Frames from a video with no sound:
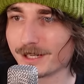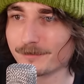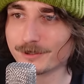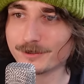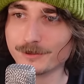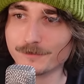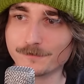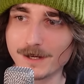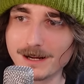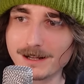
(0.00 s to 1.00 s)
come to too
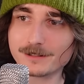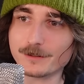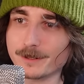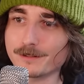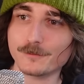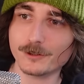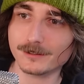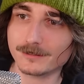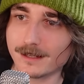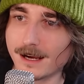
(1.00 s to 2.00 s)
far to be
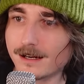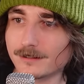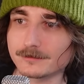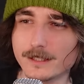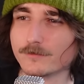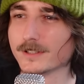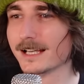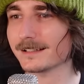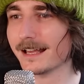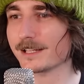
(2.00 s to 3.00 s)
foiled now. He
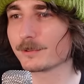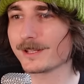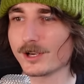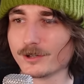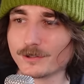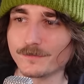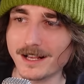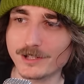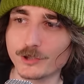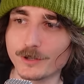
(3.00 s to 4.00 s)
retaliates with his own
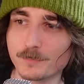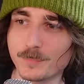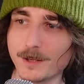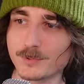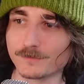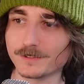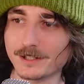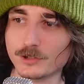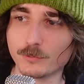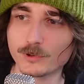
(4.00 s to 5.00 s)
device, shooting beams of
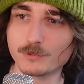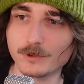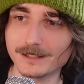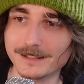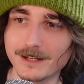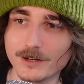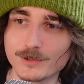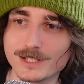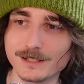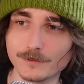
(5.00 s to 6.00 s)
light towards Willie, who
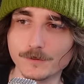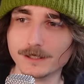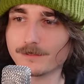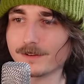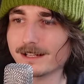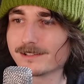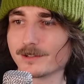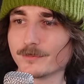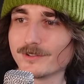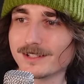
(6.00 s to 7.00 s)
skillfully evades
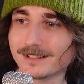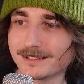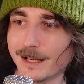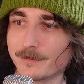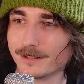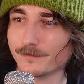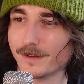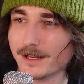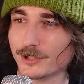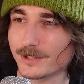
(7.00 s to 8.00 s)
them, using the lab's
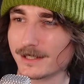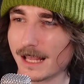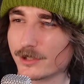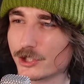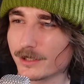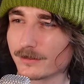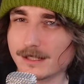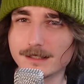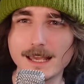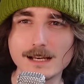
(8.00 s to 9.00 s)
inventions as shields
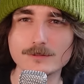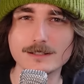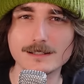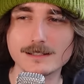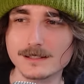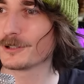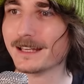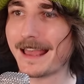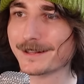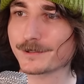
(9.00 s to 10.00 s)
and counters.
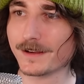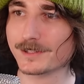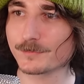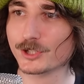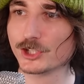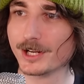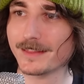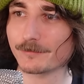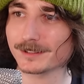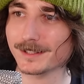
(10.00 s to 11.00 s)
Willie activates a machine
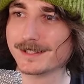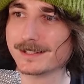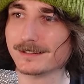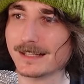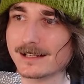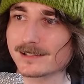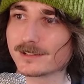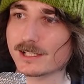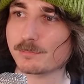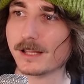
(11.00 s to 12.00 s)
that releases a dazzling
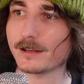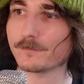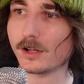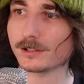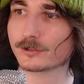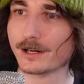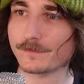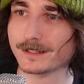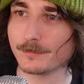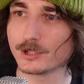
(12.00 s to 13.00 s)
display of
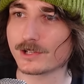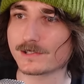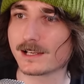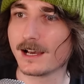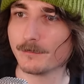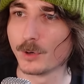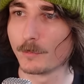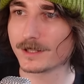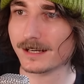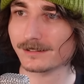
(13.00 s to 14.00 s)
holographic images,
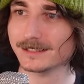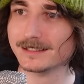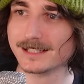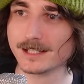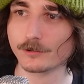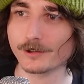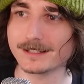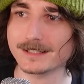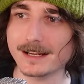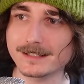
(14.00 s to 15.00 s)
momentarily
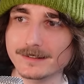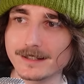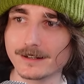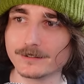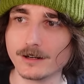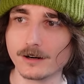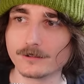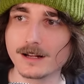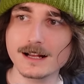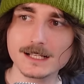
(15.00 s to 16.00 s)
disorientating the
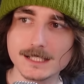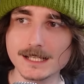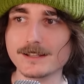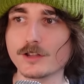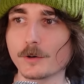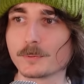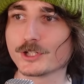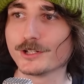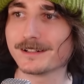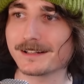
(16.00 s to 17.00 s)
unknown. Seizing the
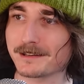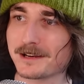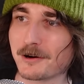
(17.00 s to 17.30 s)
opportunity,